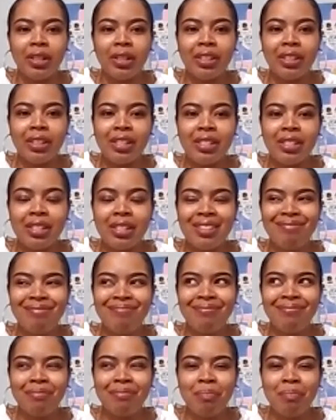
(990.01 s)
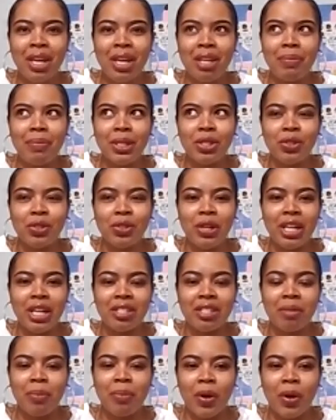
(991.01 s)
And then I said, maybe
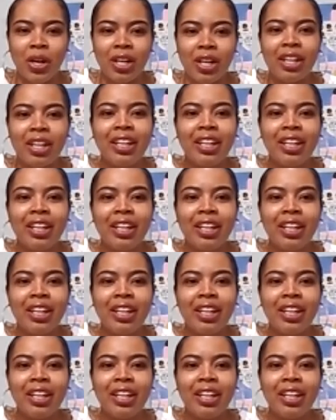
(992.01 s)
Jurassic Park.